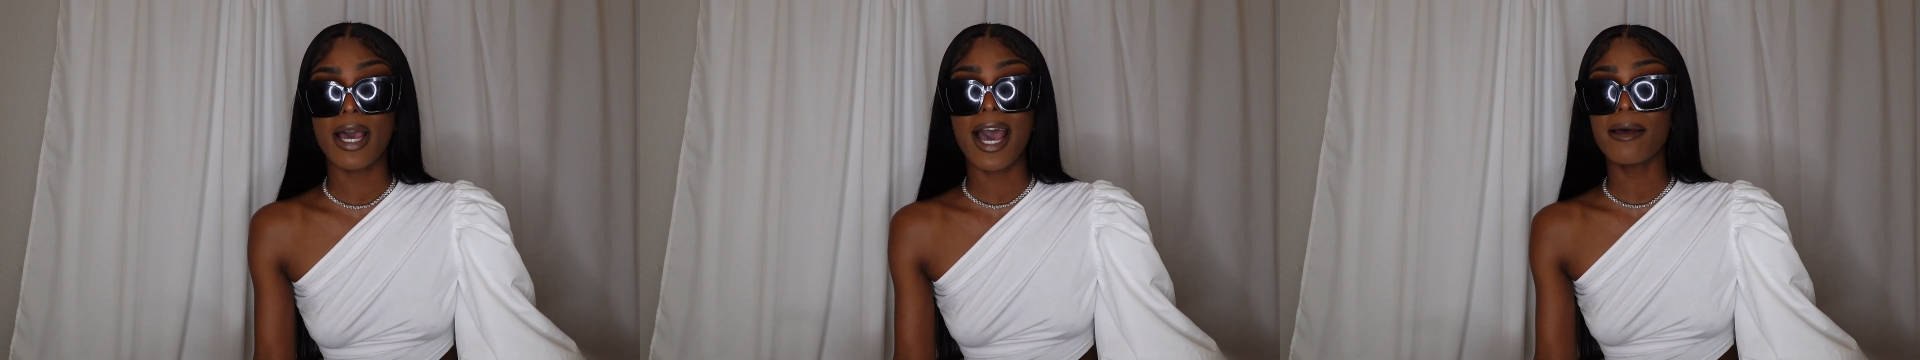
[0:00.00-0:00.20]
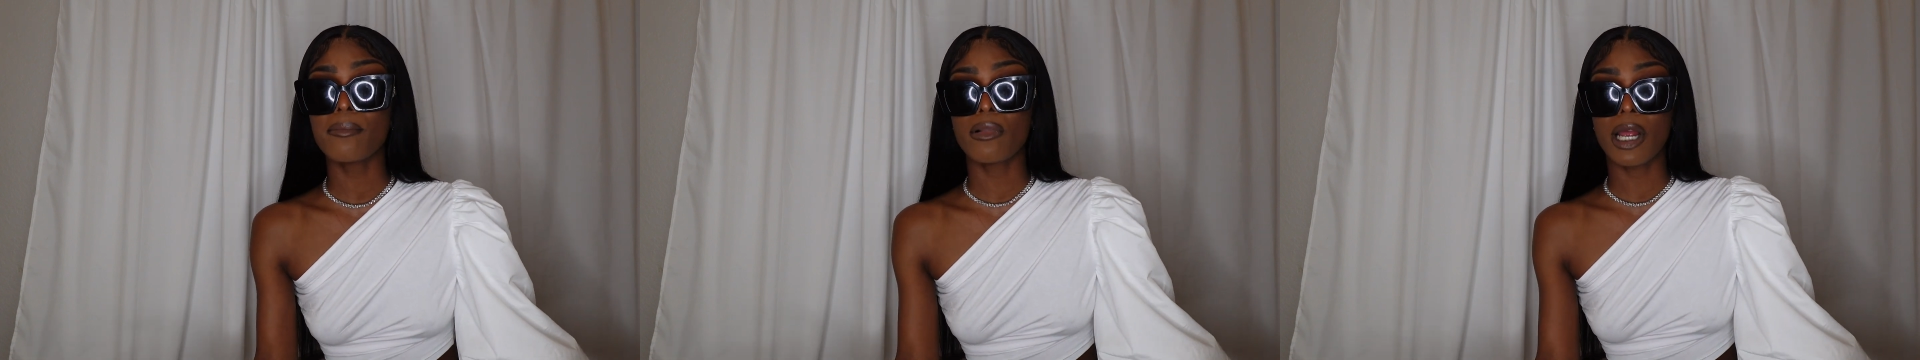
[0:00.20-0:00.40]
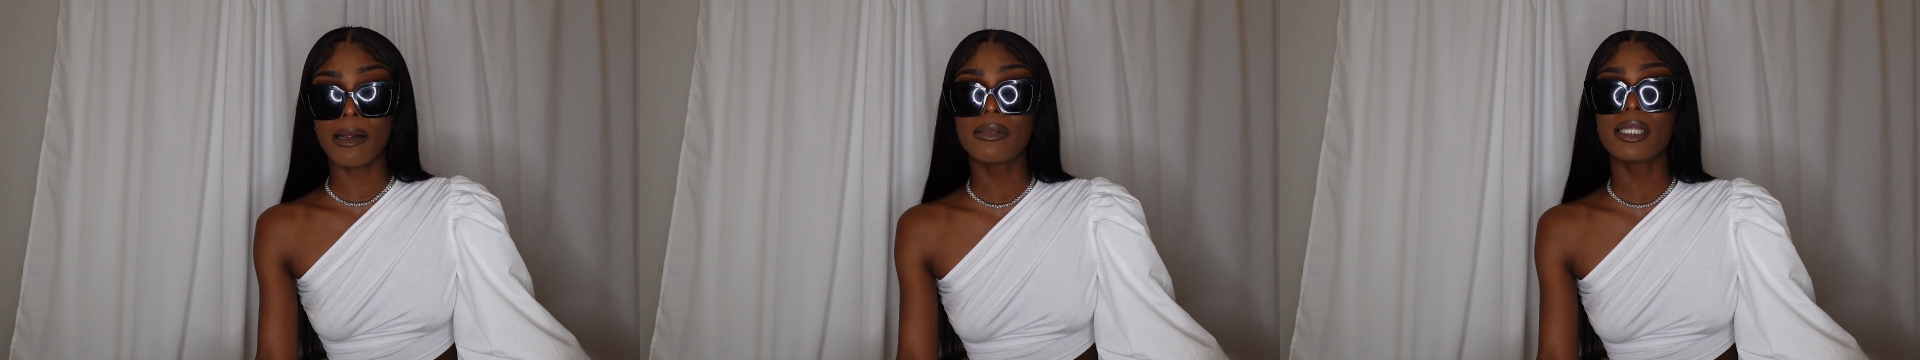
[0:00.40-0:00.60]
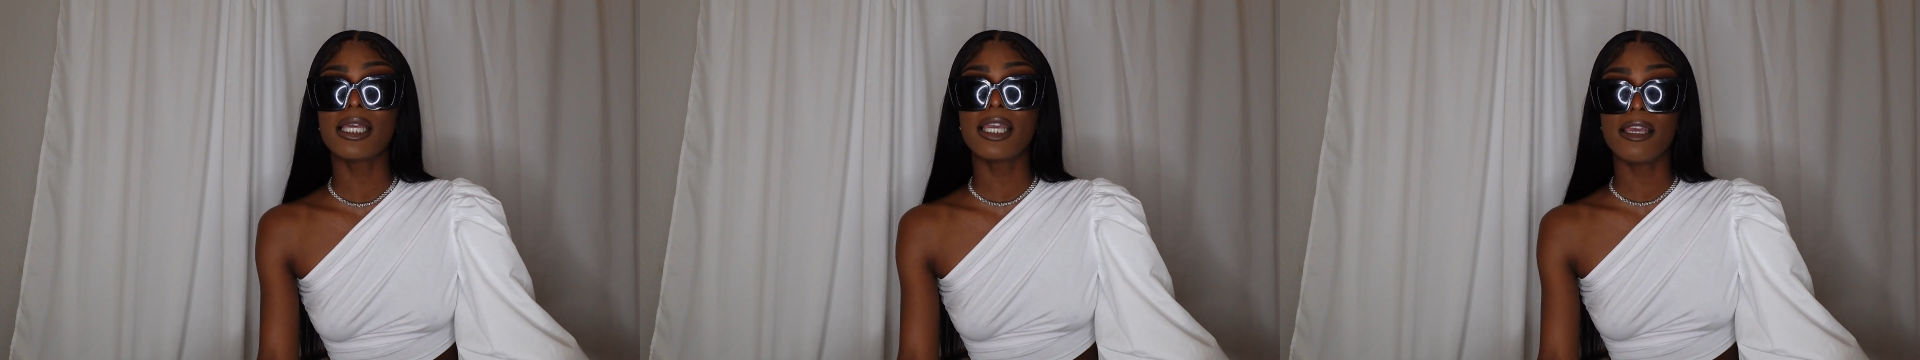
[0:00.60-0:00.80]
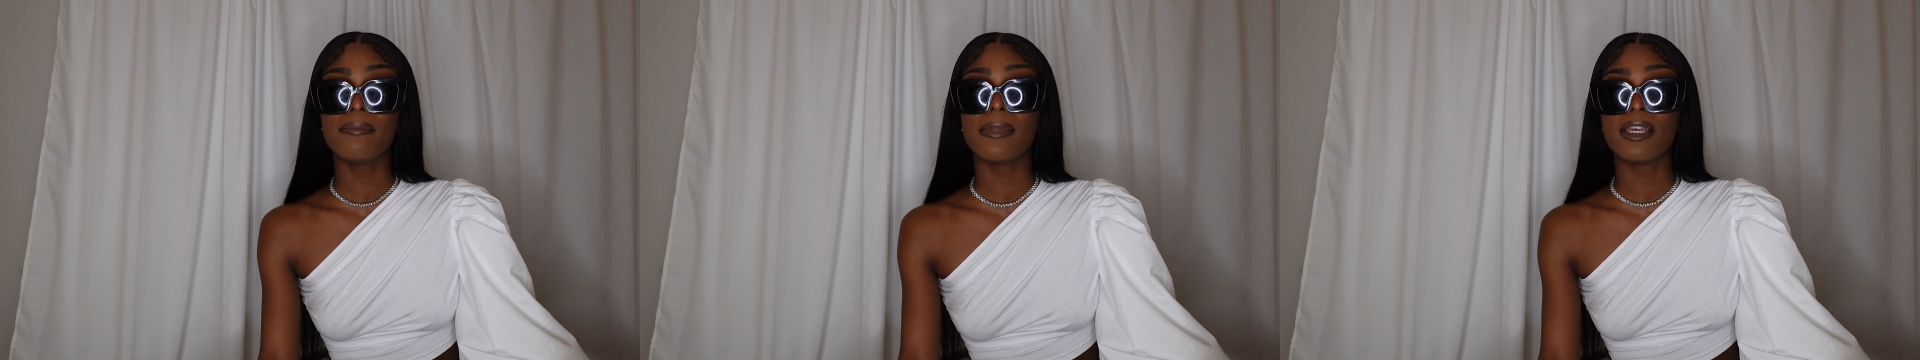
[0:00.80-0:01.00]
I'd probably
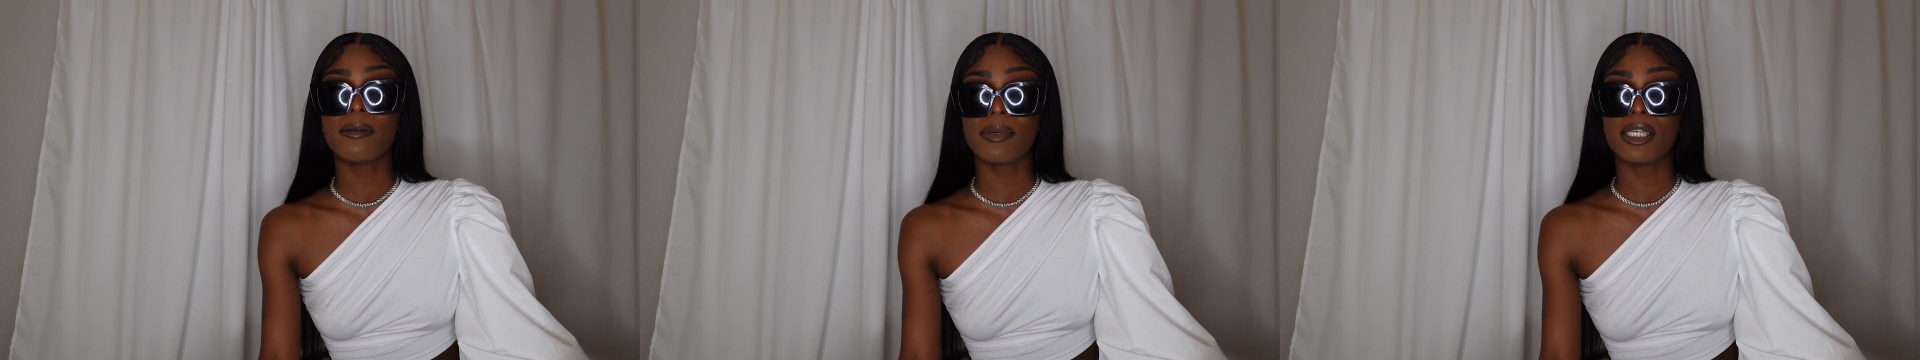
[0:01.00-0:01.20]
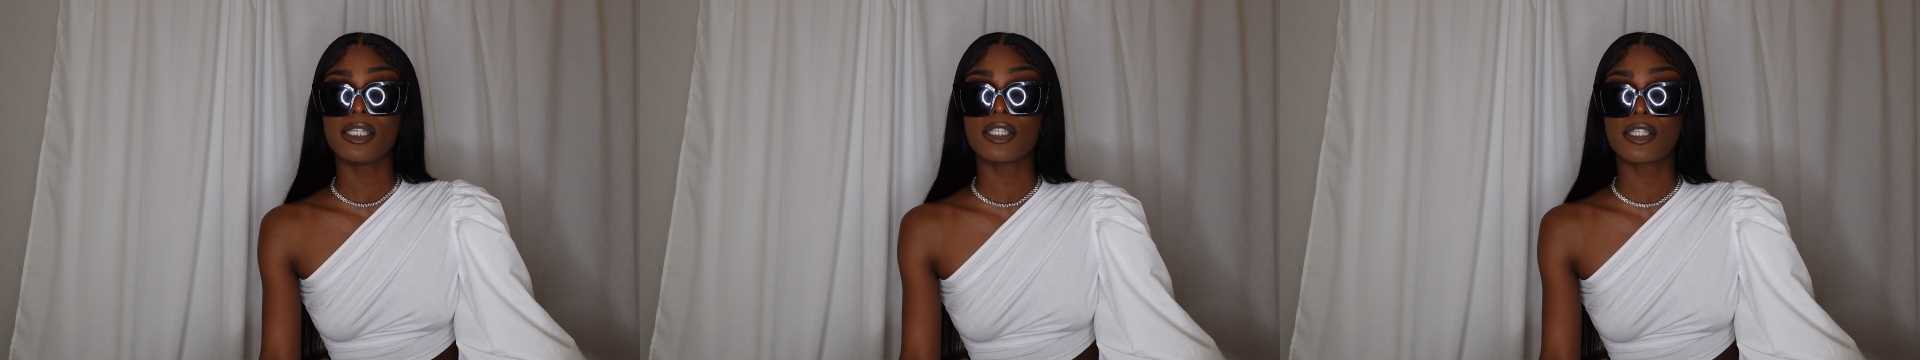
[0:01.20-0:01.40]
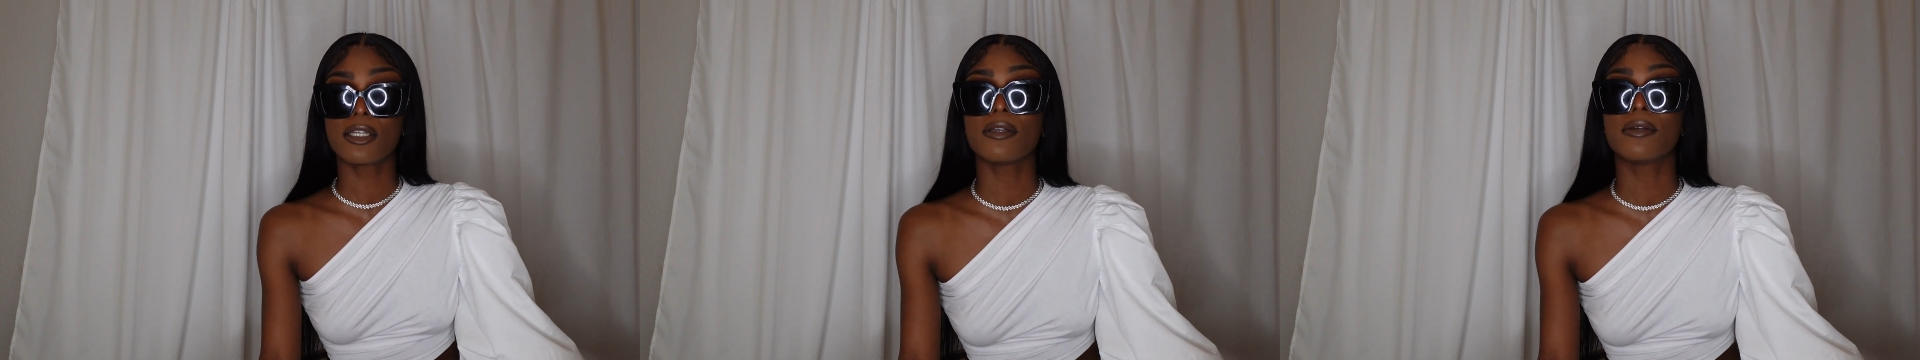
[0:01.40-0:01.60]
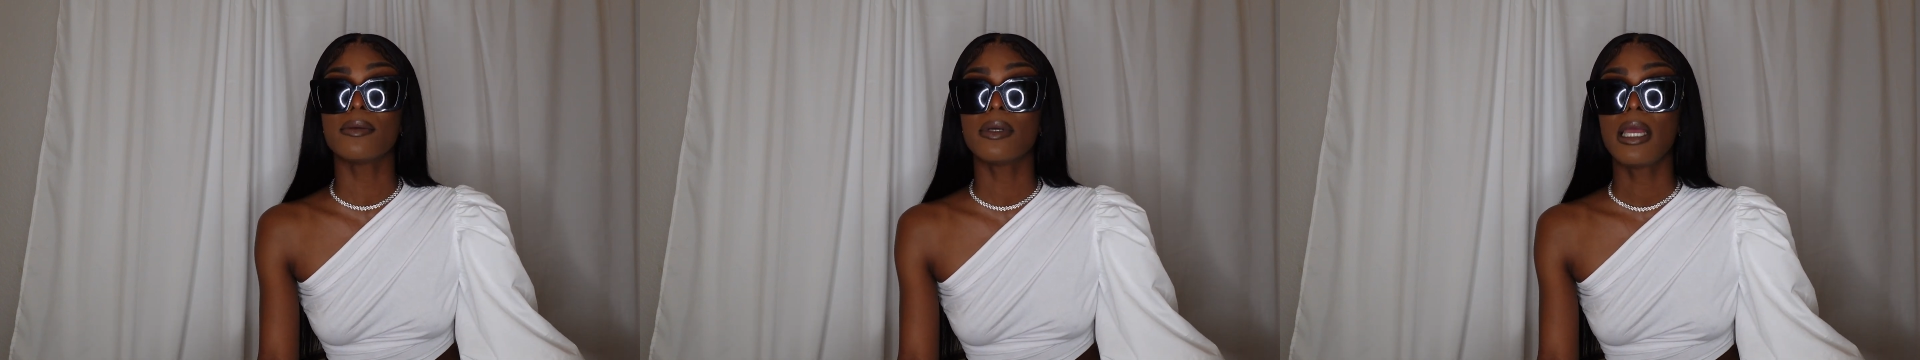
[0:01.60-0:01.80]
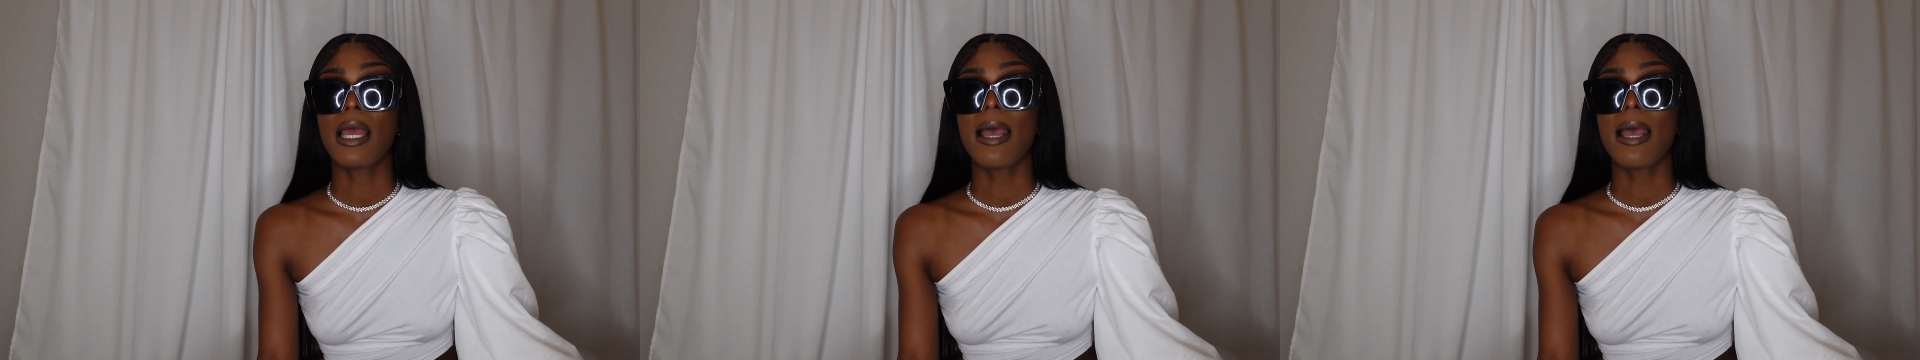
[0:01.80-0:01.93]
get me a piece too.